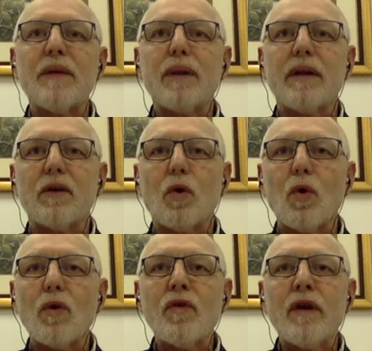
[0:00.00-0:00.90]
people and
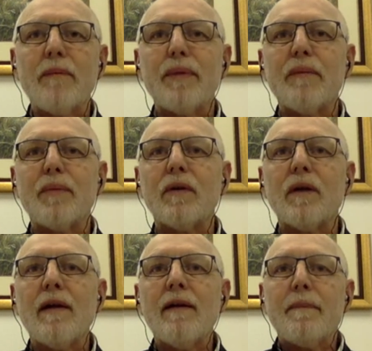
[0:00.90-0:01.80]
ordinary
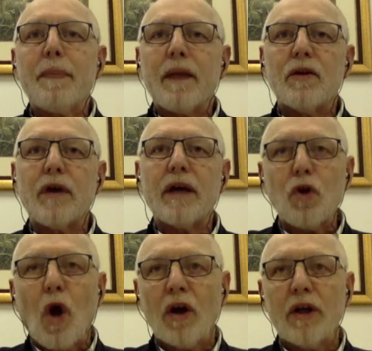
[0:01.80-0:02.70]
people, to
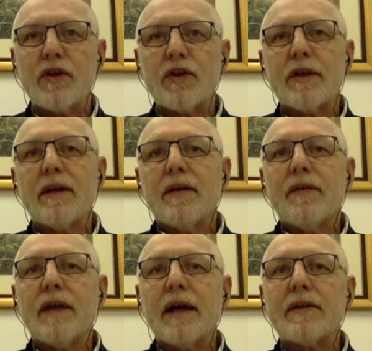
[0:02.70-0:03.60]
acknowledge
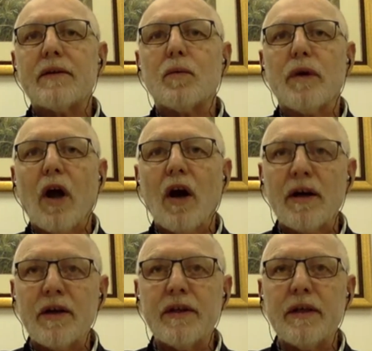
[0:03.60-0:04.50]
that we
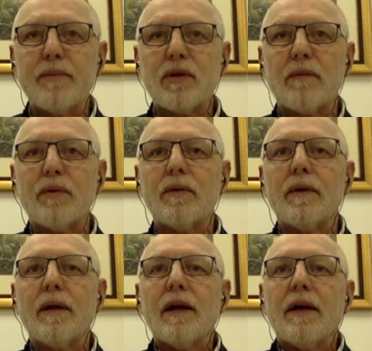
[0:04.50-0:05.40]
are in deep
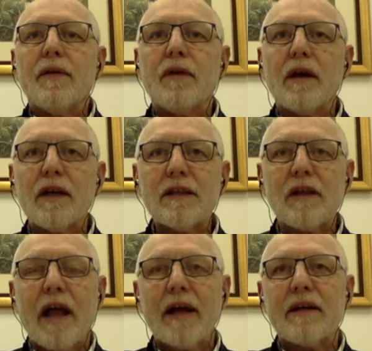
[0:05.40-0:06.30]
trouble. There
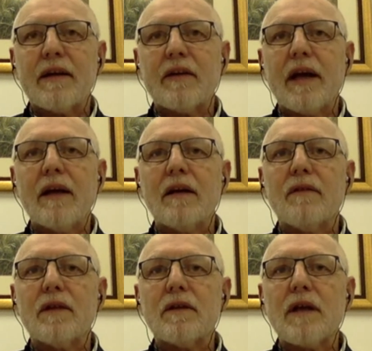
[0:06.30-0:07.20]
is light at the end
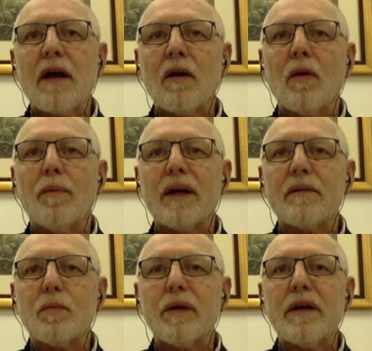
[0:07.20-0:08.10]
of the tunnel,
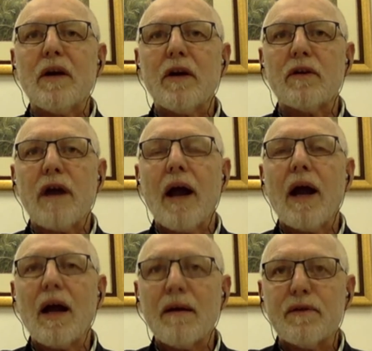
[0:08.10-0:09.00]
but we're going to
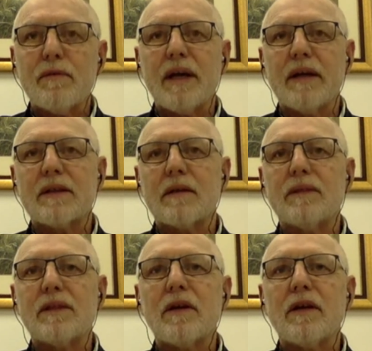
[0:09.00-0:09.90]
have to make
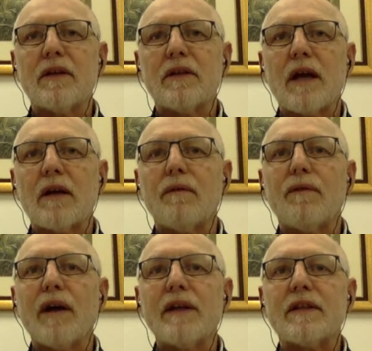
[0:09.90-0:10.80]
some serious
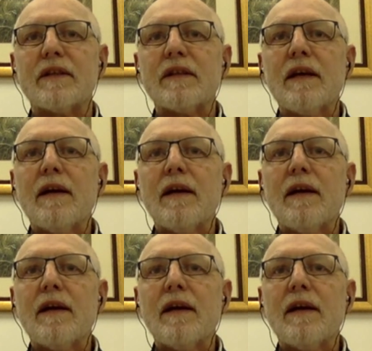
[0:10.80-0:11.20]
sacrifices.